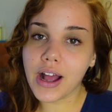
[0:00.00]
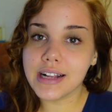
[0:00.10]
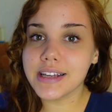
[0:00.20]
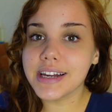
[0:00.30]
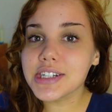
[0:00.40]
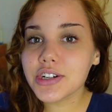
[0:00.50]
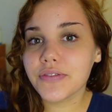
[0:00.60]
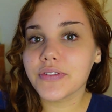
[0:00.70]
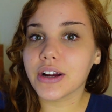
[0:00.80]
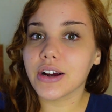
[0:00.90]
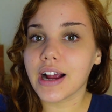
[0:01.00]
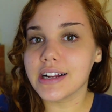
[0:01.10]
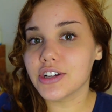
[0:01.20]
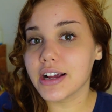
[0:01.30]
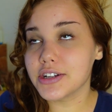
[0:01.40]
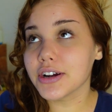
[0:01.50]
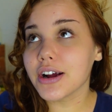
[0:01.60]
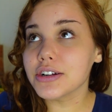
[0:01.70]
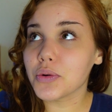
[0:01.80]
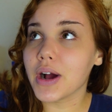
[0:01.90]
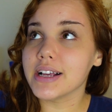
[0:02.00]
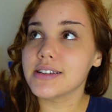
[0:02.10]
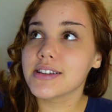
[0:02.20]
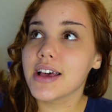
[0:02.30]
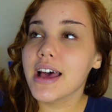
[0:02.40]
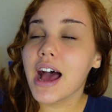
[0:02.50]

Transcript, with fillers: I did interfere. I took her out twice.